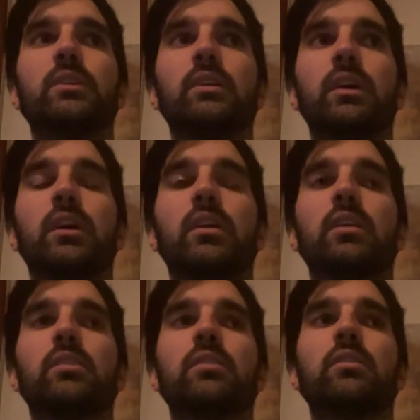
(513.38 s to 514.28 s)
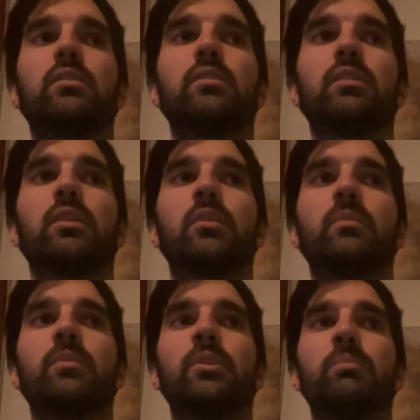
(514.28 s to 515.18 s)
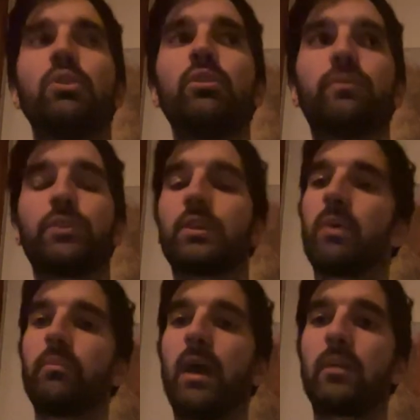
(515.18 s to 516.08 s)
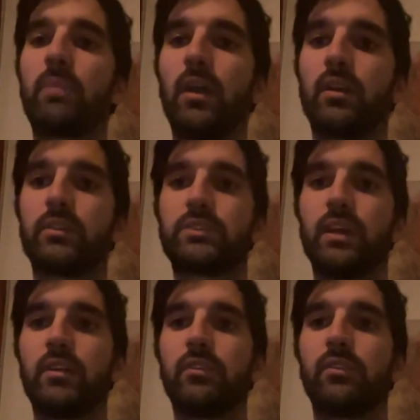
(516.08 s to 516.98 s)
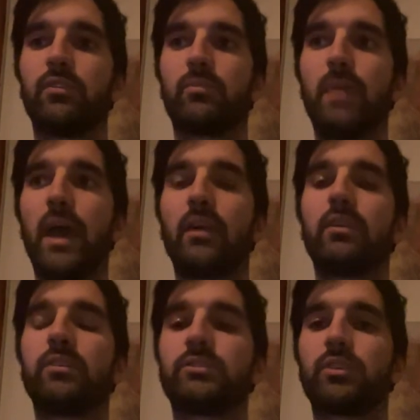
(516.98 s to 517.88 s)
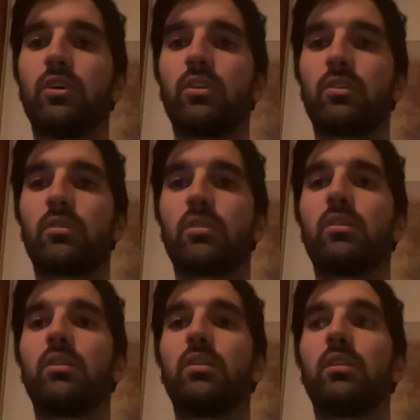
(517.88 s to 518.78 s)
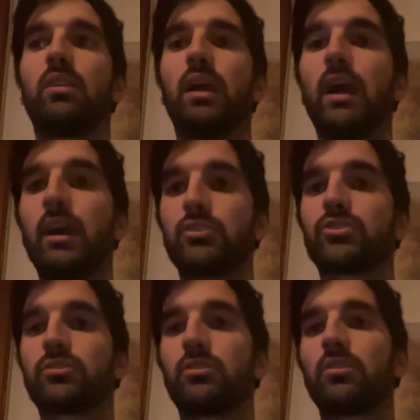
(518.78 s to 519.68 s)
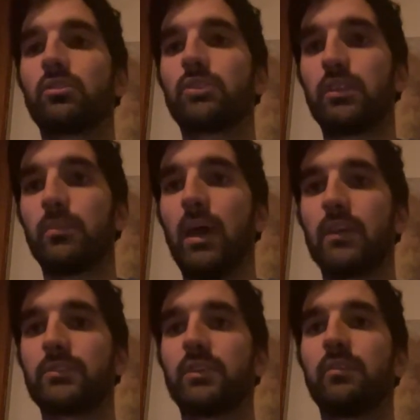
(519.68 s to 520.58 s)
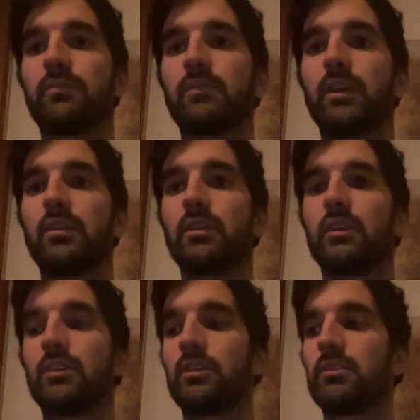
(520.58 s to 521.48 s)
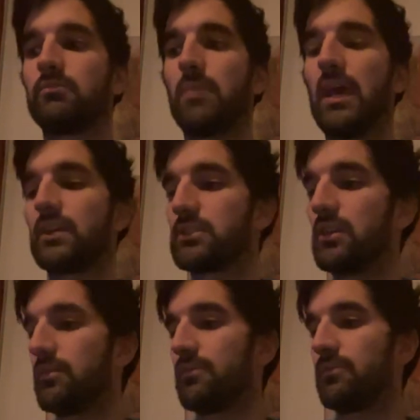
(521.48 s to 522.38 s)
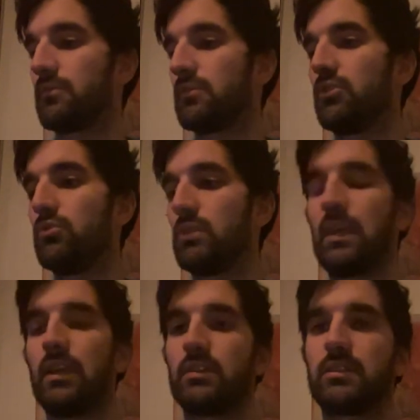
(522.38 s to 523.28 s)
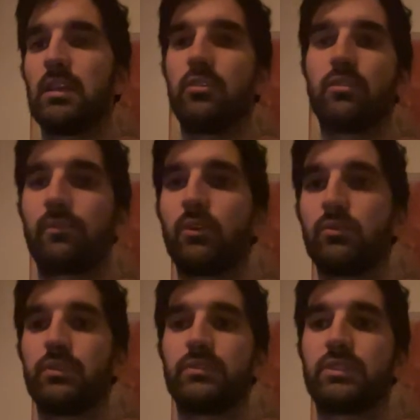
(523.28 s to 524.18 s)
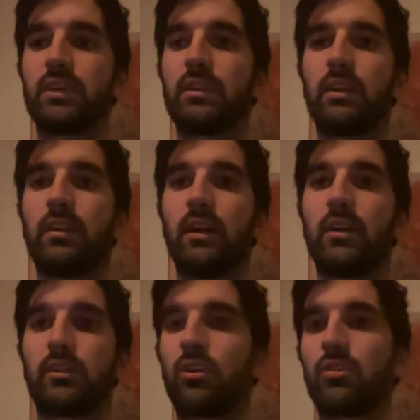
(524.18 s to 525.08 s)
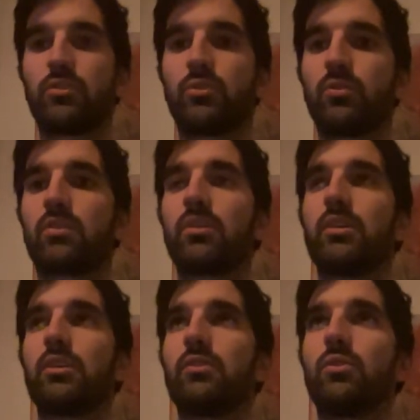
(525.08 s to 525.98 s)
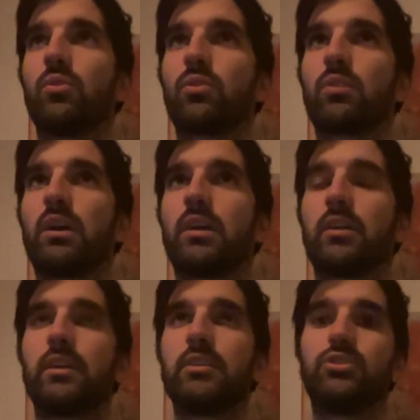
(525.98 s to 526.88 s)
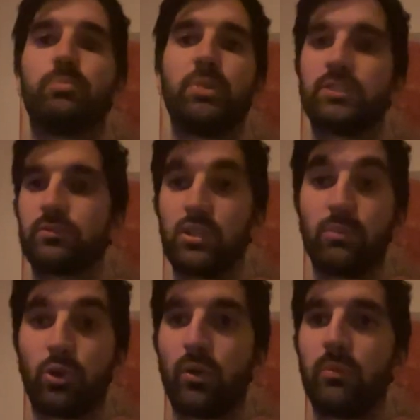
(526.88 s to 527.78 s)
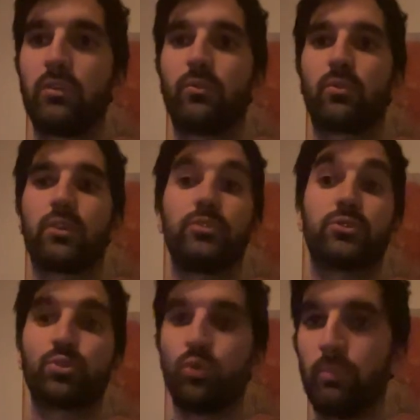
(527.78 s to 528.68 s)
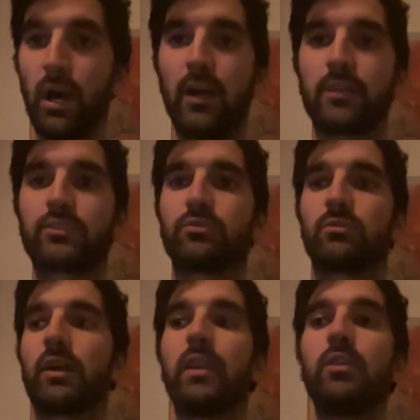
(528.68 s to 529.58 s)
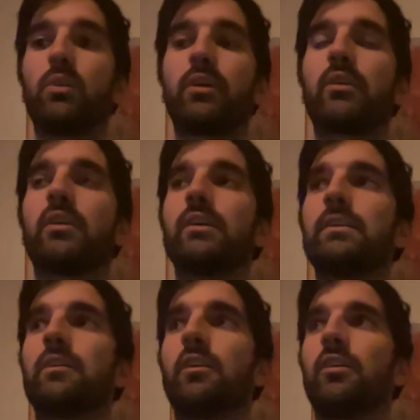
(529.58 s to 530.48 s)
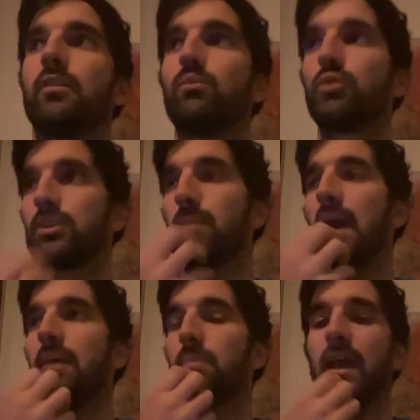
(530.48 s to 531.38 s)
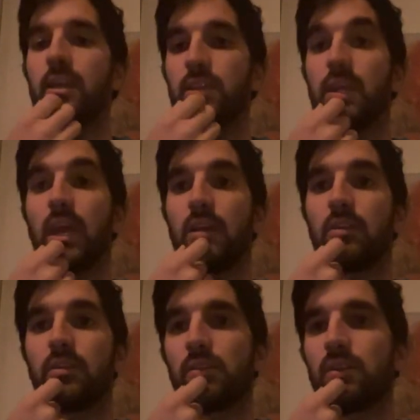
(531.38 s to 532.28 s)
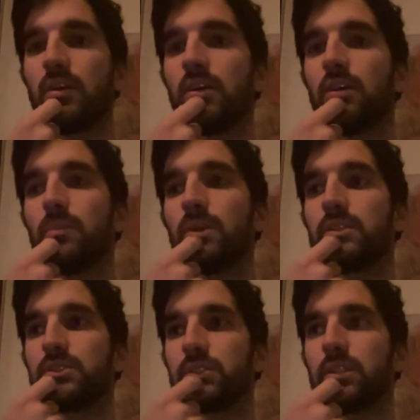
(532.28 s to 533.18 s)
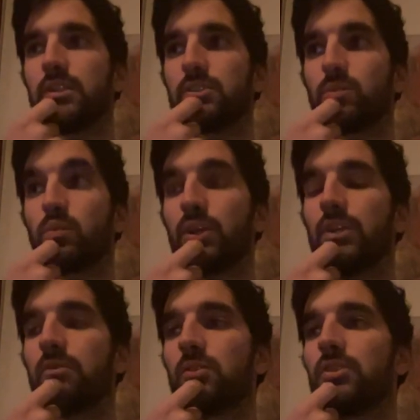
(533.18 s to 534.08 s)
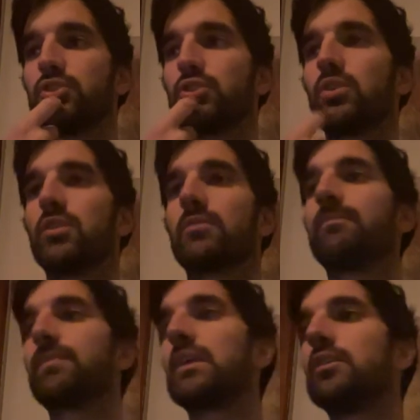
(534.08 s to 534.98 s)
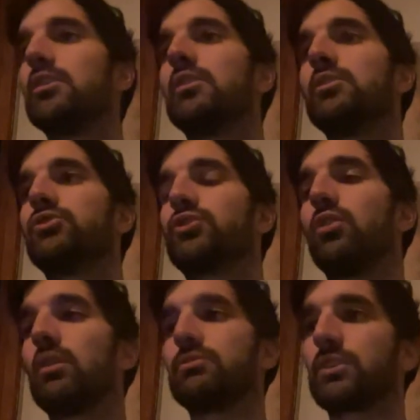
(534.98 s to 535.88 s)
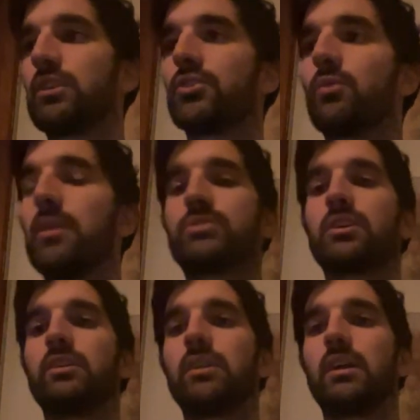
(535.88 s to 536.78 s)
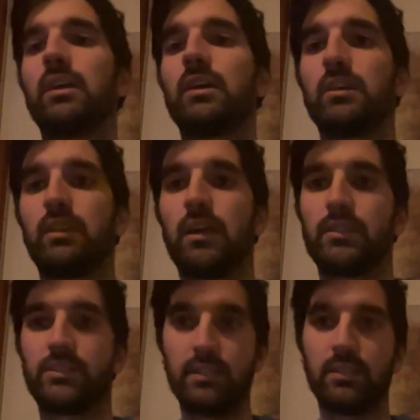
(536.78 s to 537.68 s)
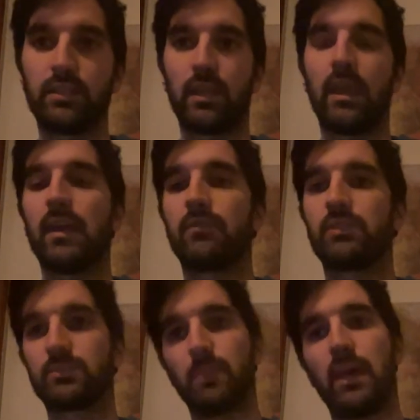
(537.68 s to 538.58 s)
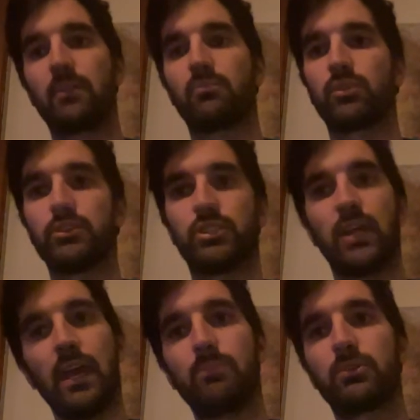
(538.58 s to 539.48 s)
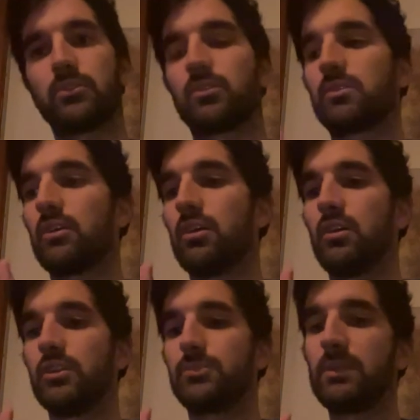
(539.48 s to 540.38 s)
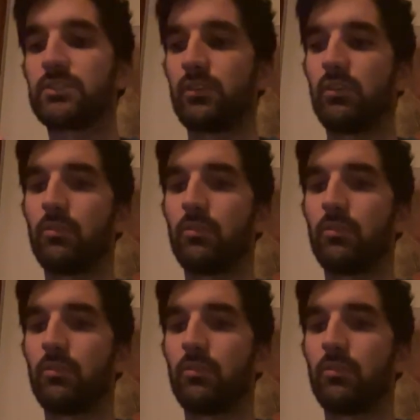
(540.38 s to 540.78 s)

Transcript: And the beautiful thing about Magback is that their magnets are a lot stronger than the MagSafe. Like, MagSafe, you can't take your phone and stick it on a car door or on a piece of gym equipment or on your toolbox or anywhere. With the Magback, you can. It's really, really strong. So I was looking at their website, and I see that they have this MagBridge adapter. It's basically a little